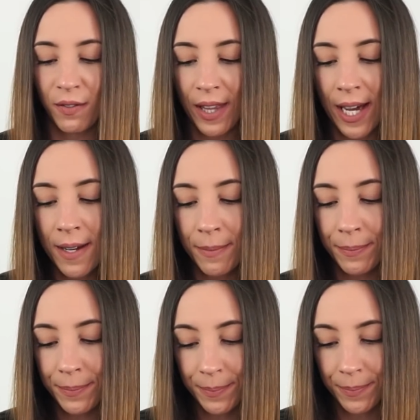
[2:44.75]
for that.
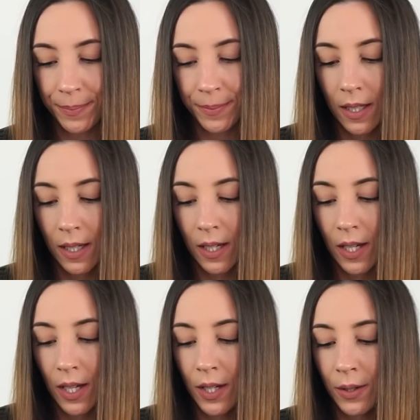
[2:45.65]

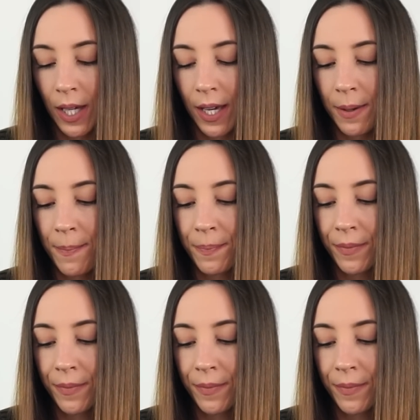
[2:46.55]
Okay.